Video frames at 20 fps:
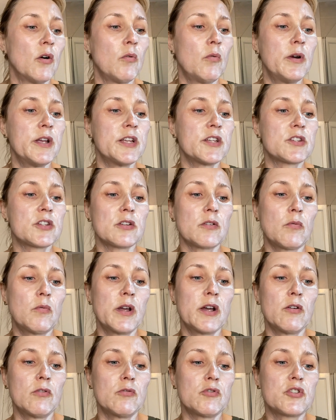which
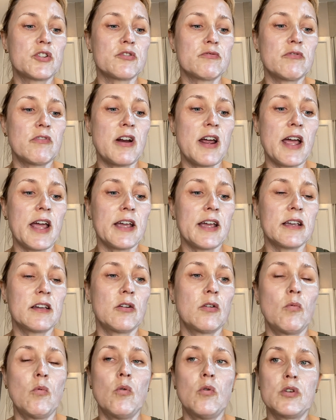will drag
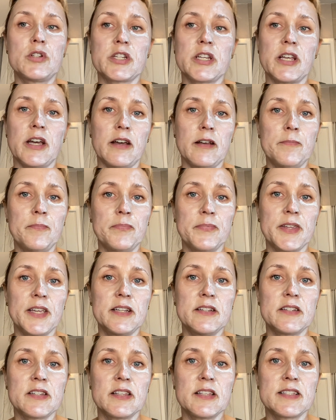water
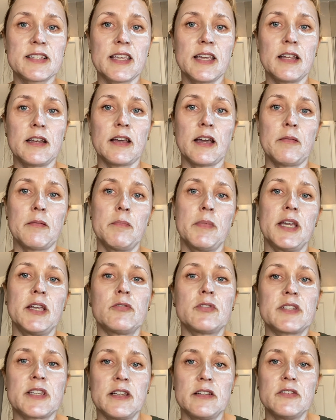into the skin and make
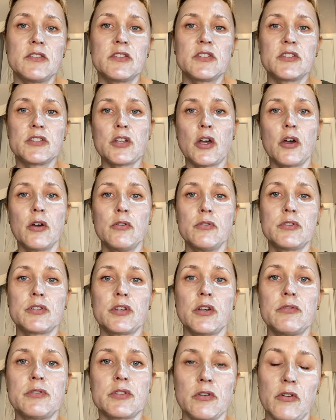your skin so,
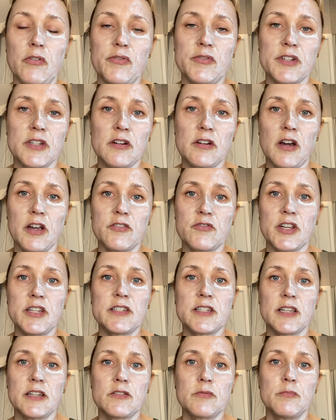so soft and
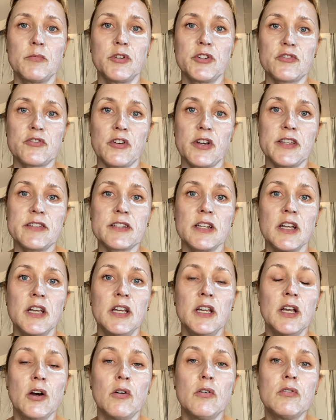hydrated, moisturized.
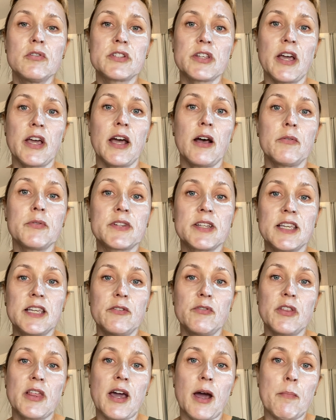Also helps to
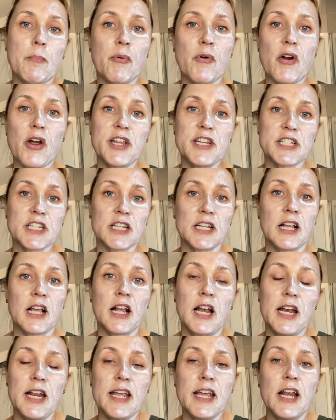give you that bright and
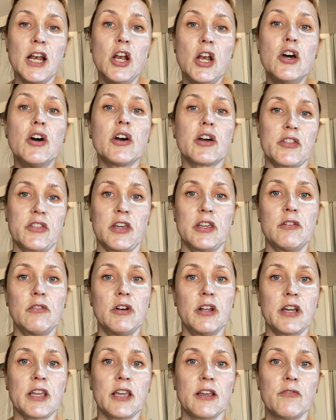clear look that you're
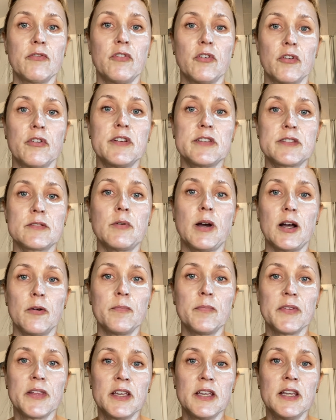looking for as
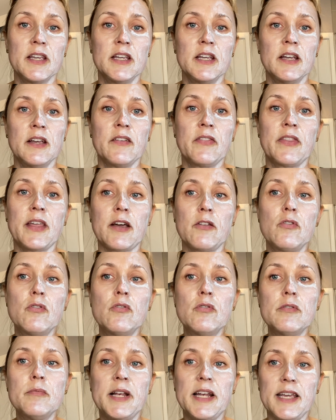well. Now,
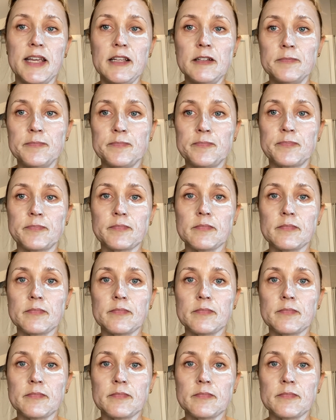normally